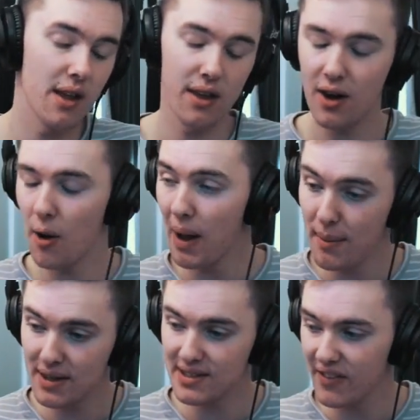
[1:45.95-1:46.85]
You know,
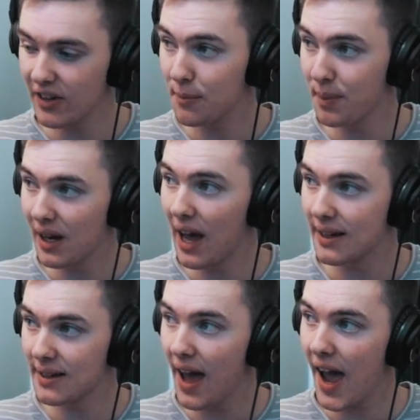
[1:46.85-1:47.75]
maybe it's something a bit
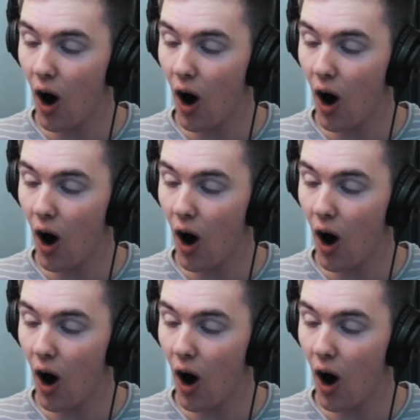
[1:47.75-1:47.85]
like that.